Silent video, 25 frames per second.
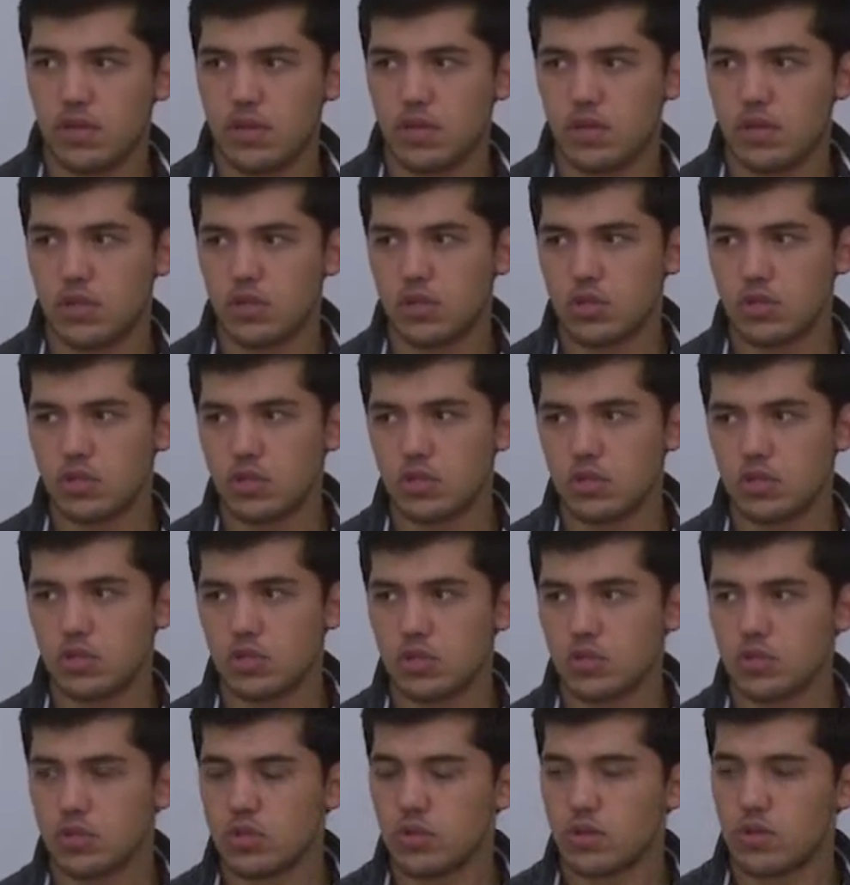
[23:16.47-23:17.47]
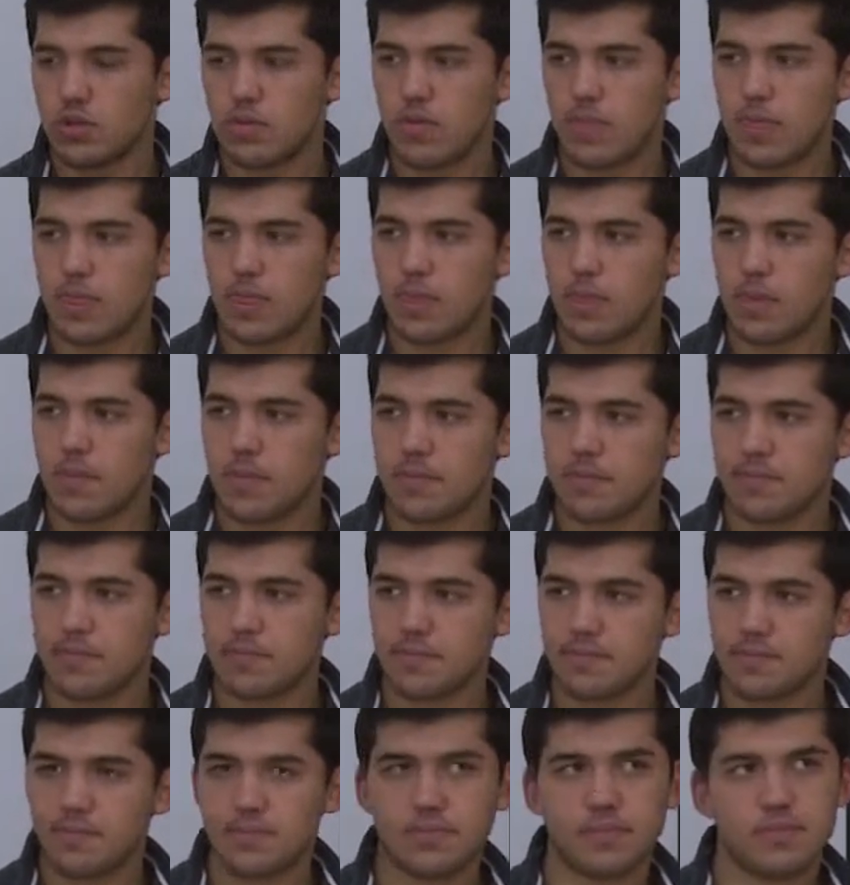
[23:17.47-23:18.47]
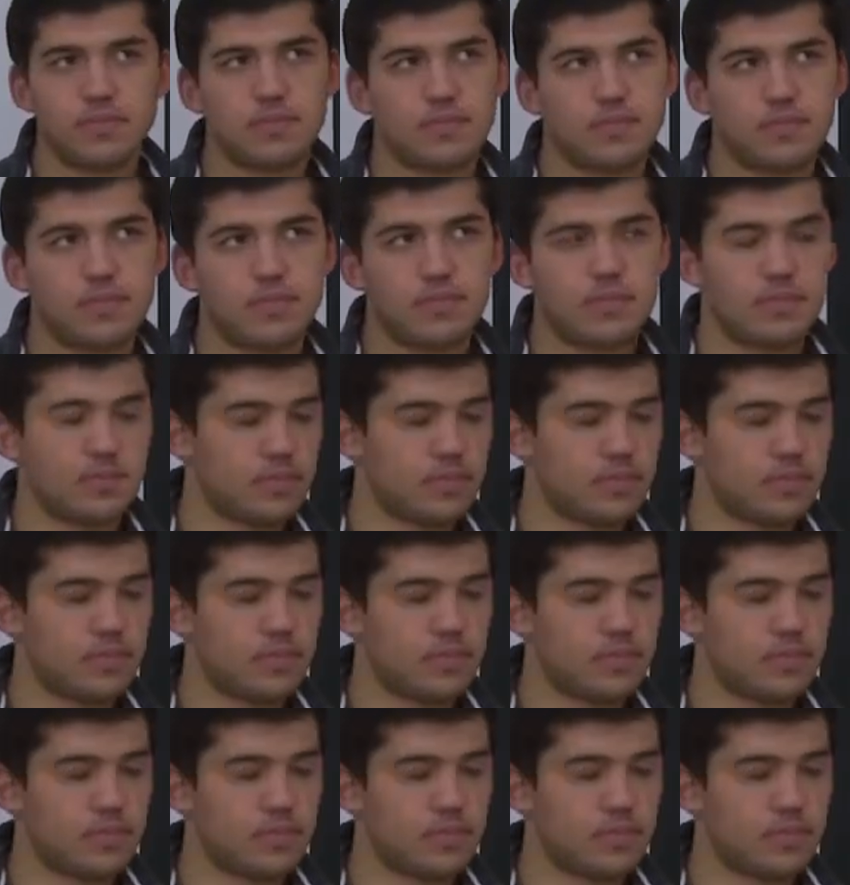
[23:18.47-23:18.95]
or they need to correspond